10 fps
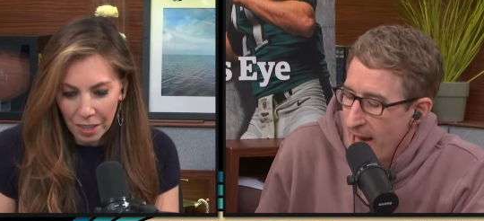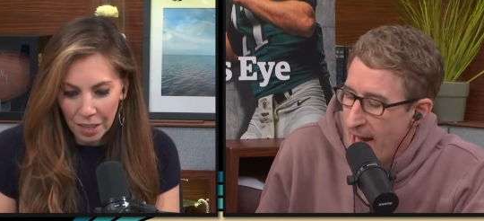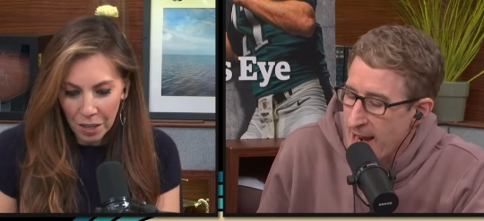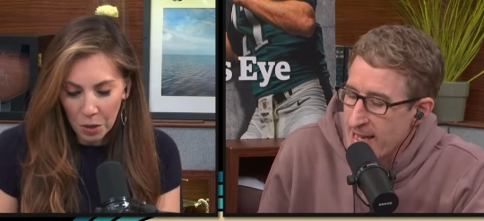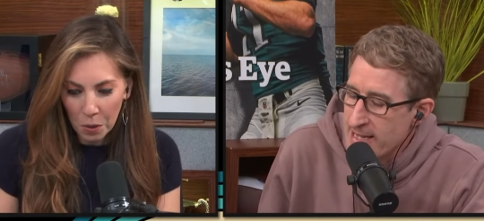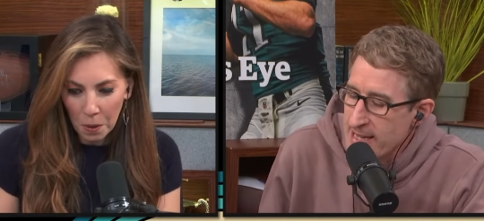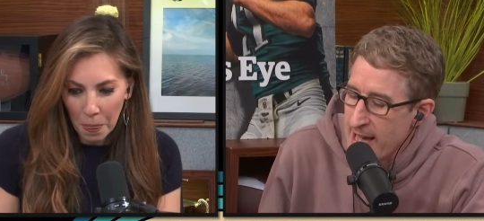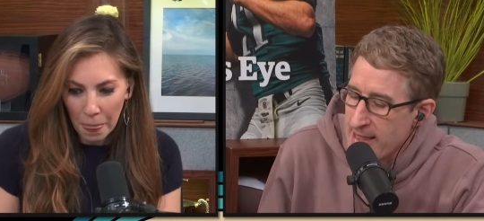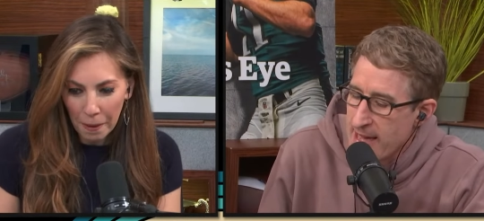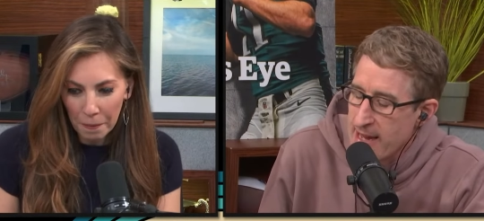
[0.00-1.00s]
Speaker 1: and he
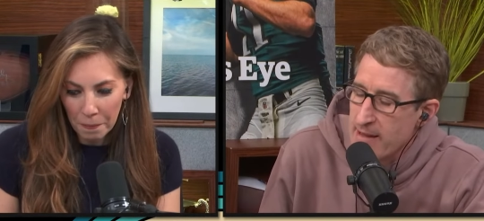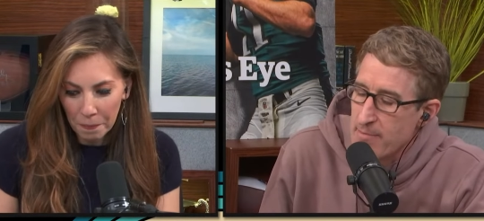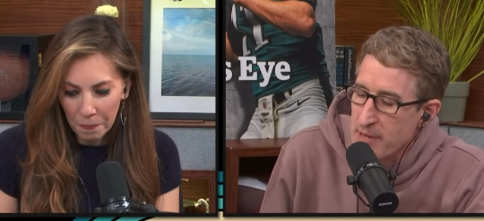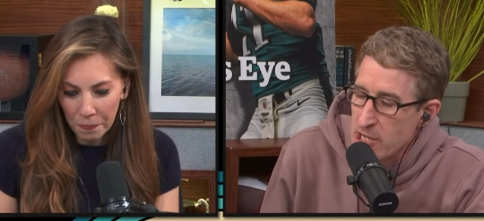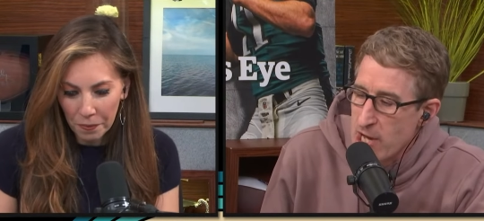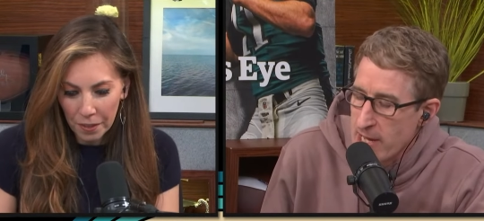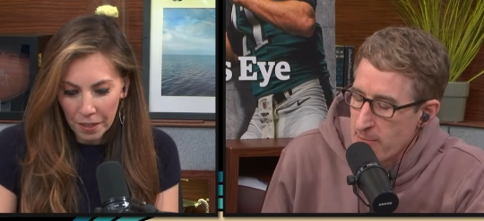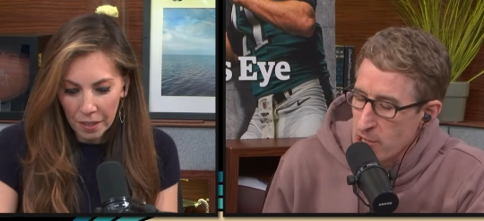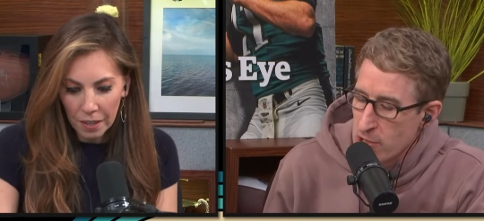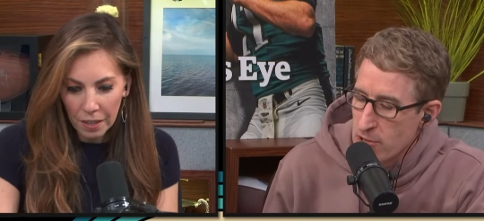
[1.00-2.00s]
said that PGA
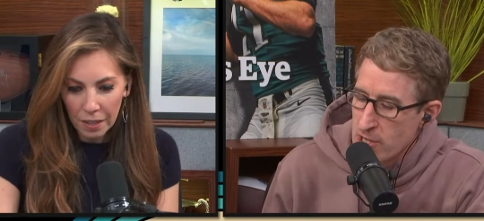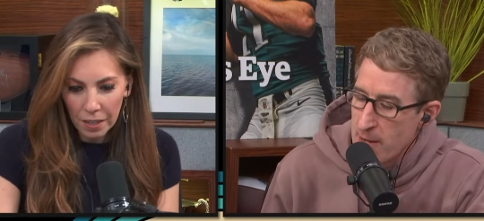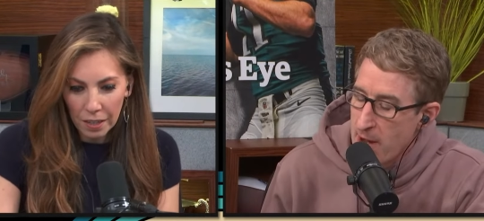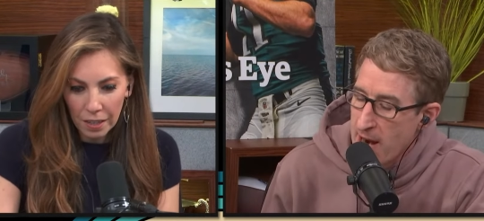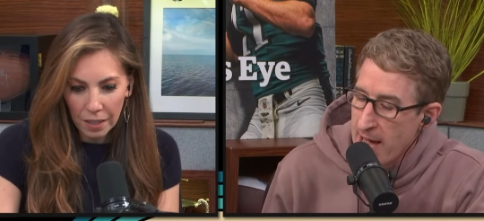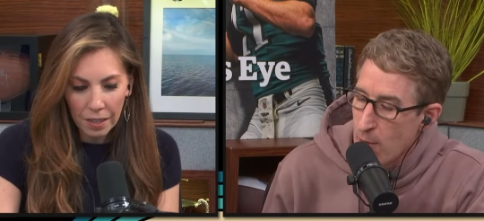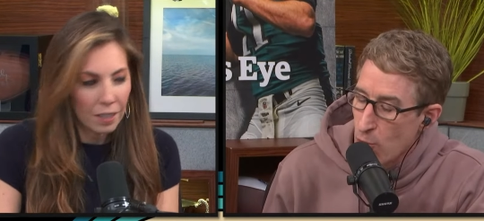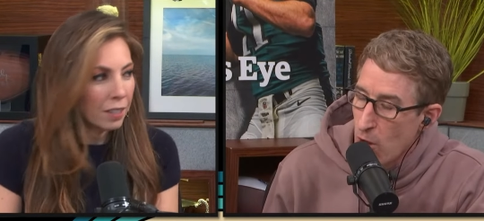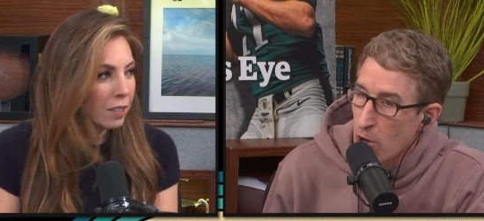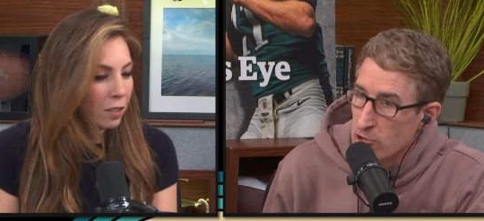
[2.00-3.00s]
Commissioner Jay Monahan
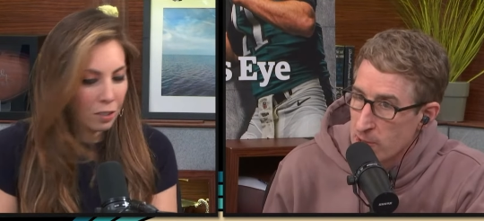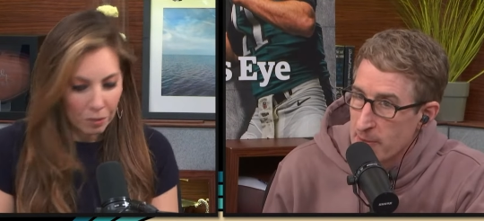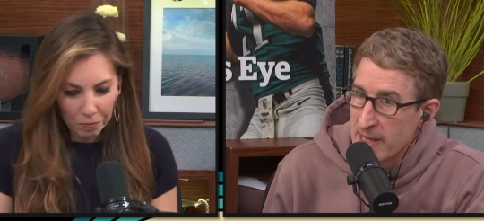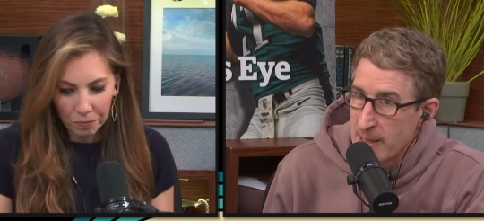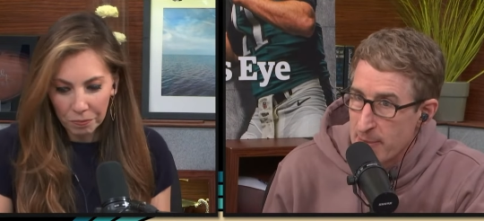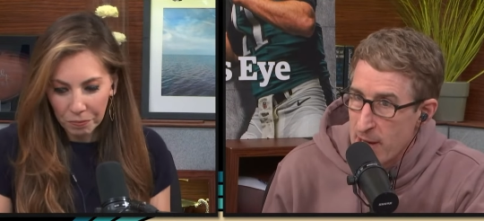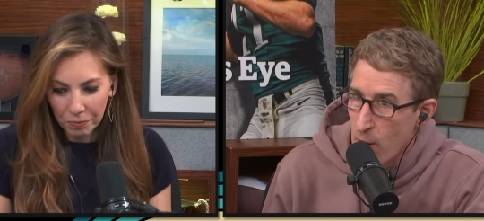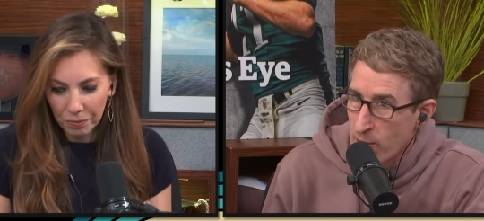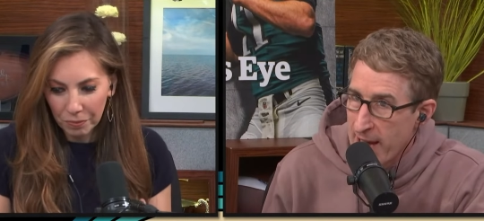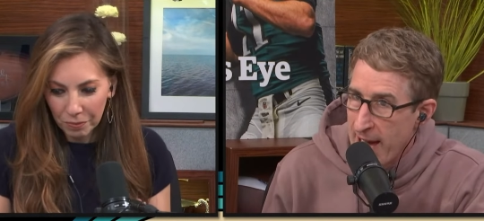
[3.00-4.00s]
will ultimately be
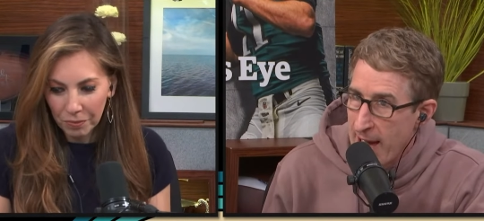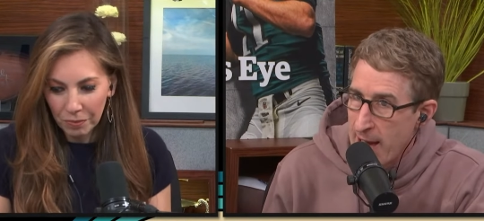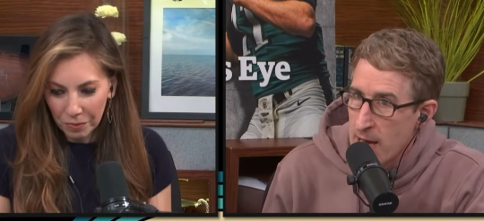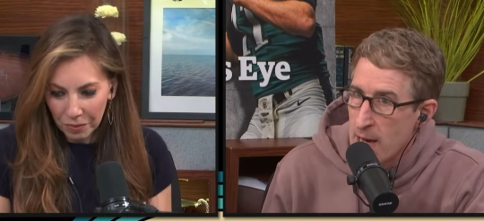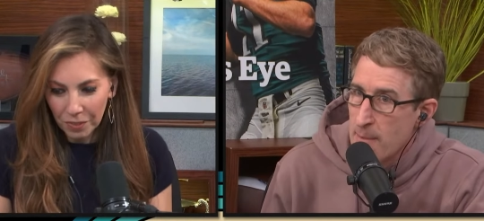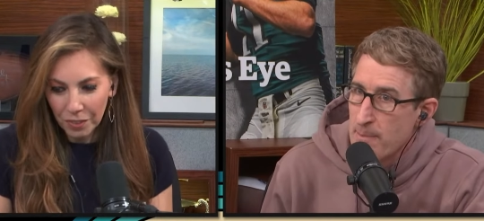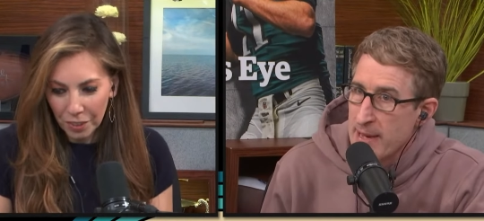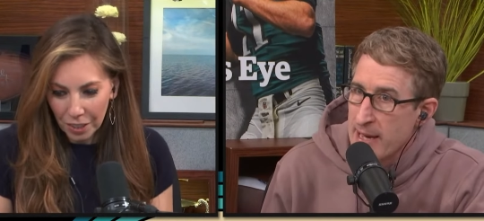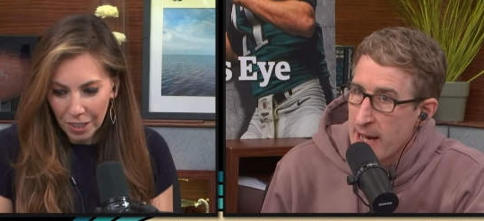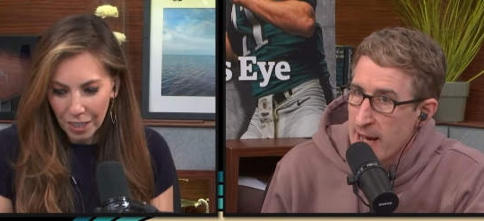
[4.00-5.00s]
okay
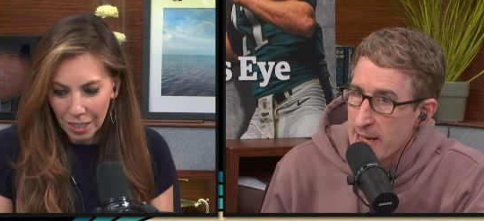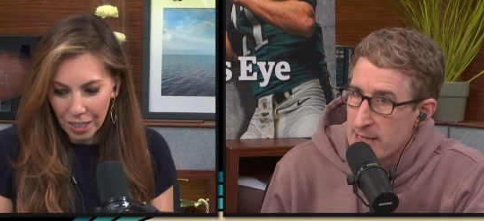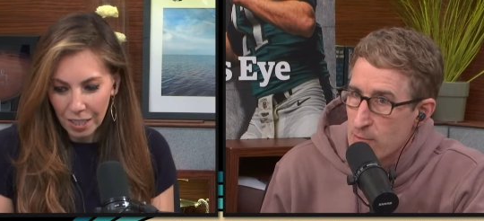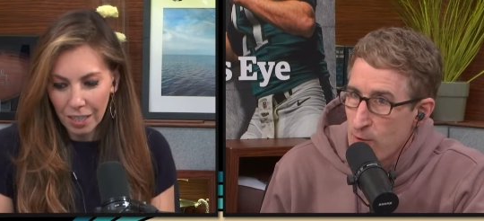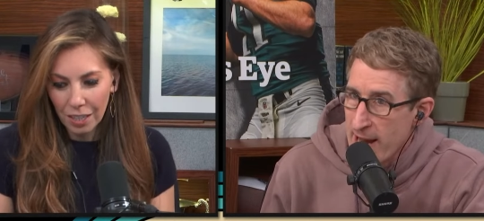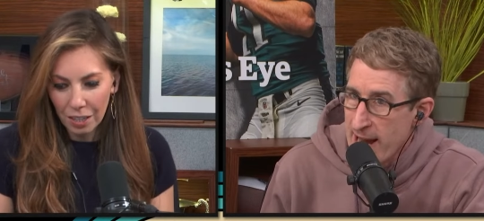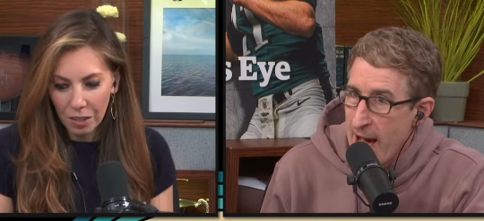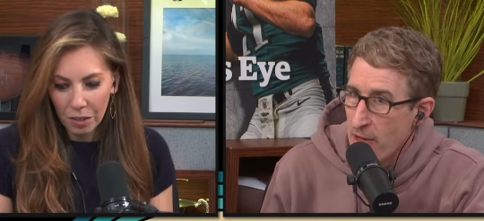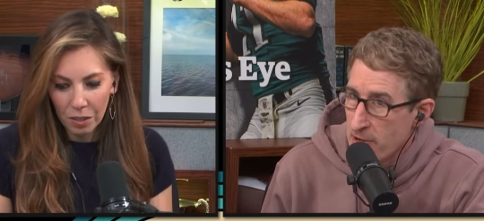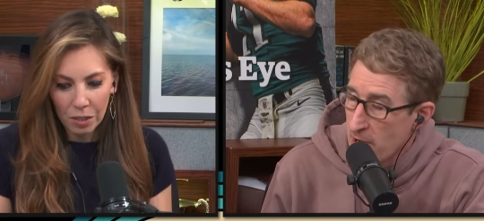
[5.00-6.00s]
because right
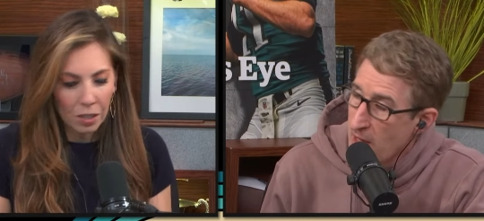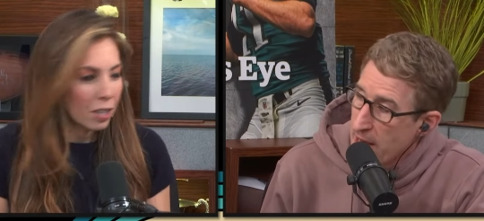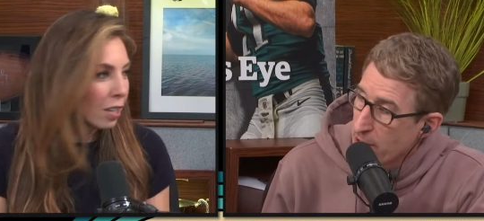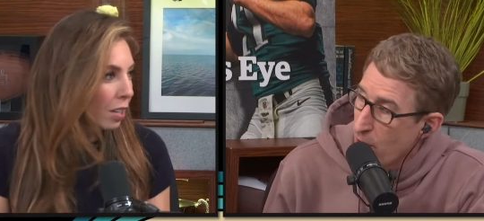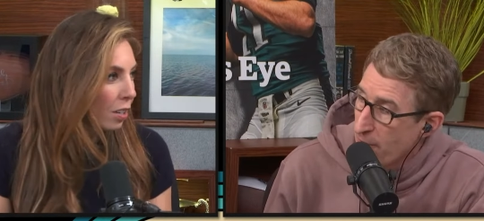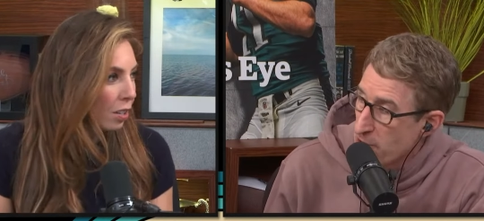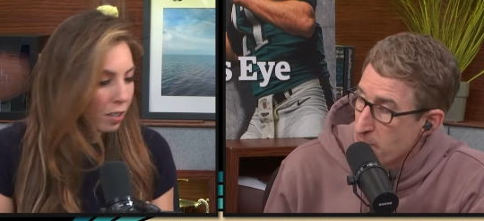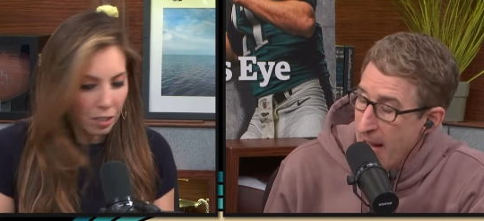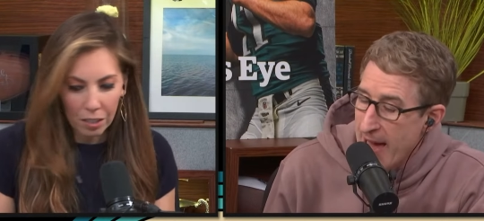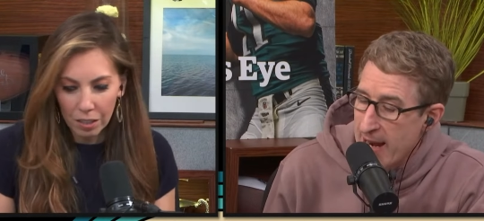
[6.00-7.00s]
now there are a lot of golfers
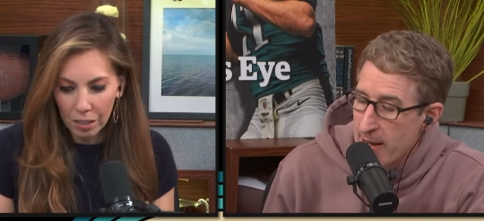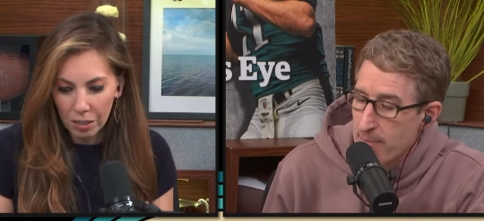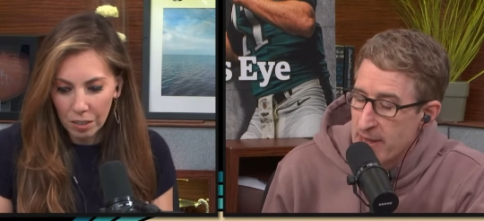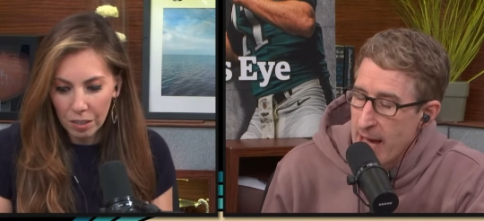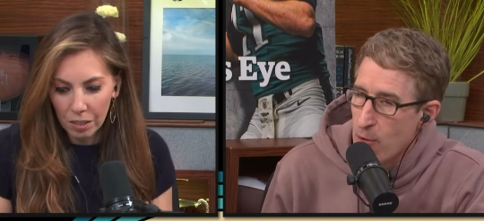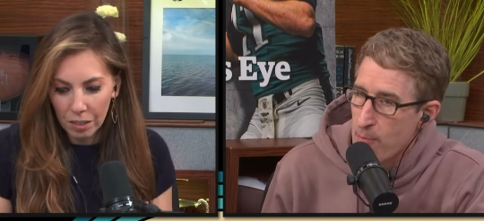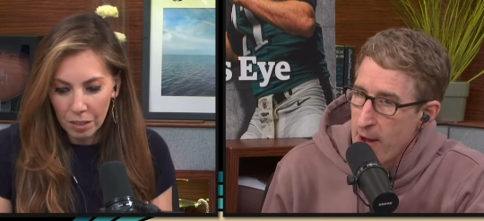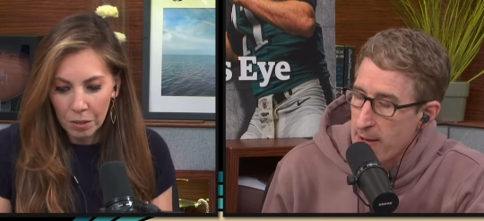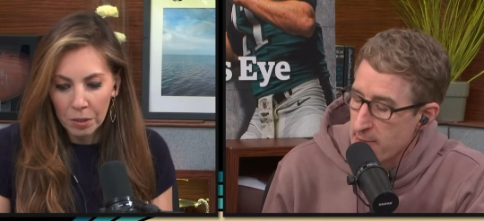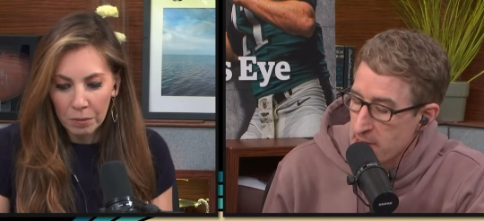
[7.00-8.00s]
mad at him, but that will
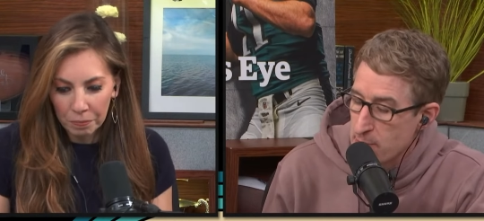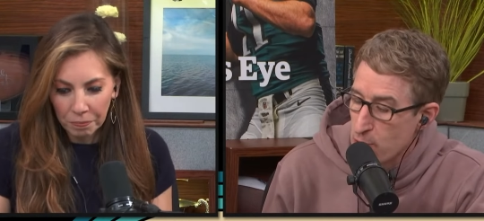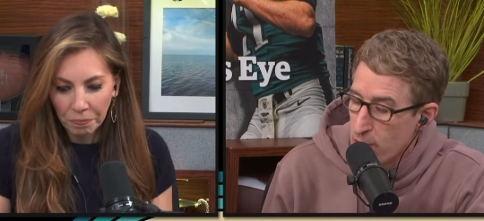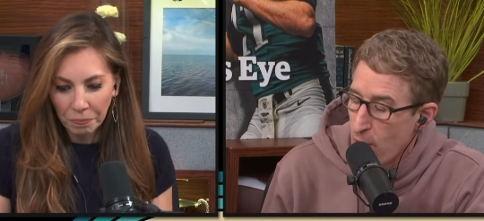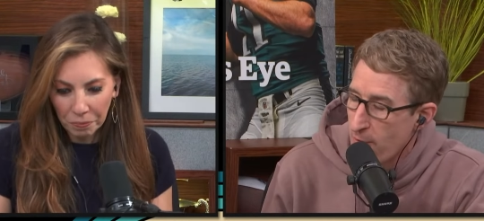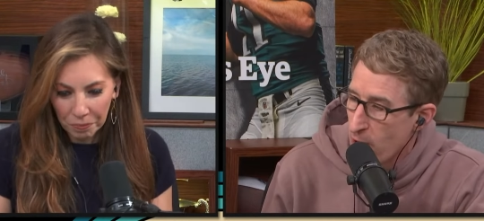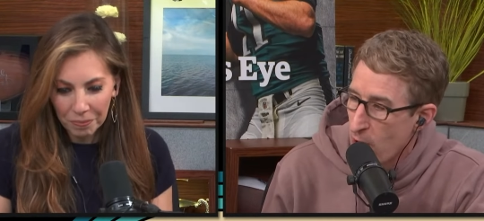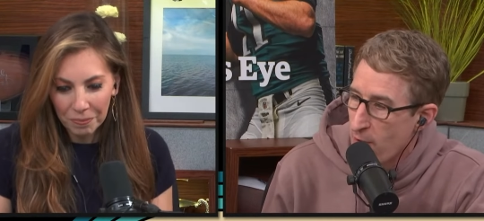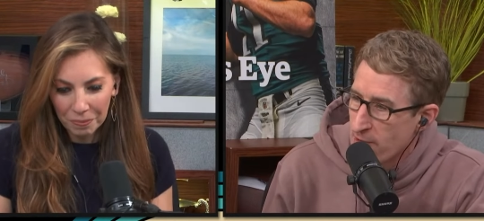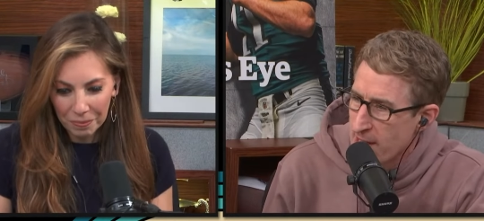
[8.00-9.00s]
probably be smoothed over
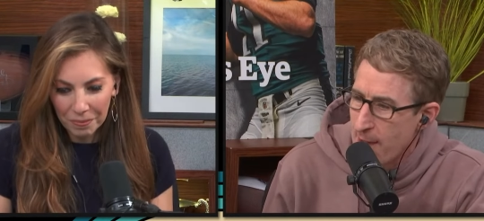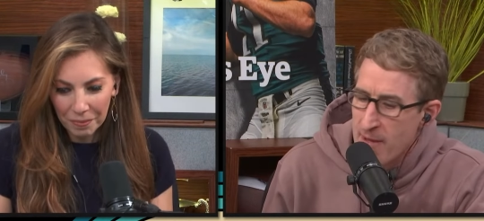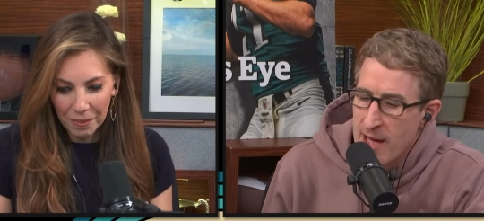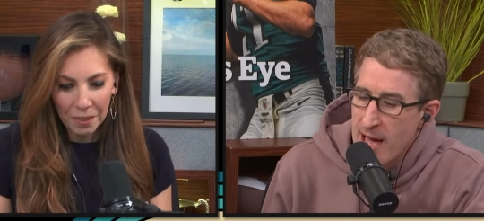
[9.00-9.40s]
over time.